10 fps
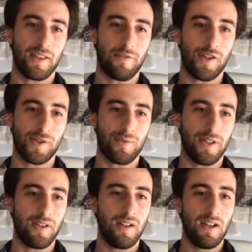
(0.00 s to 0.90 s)
the first
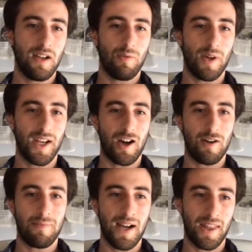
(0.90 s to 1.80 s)
one. When
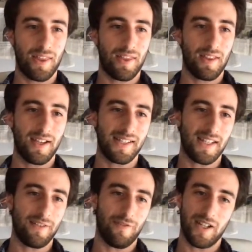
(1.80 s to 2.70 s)
our path is
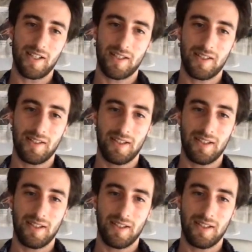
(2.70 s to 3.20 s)
invites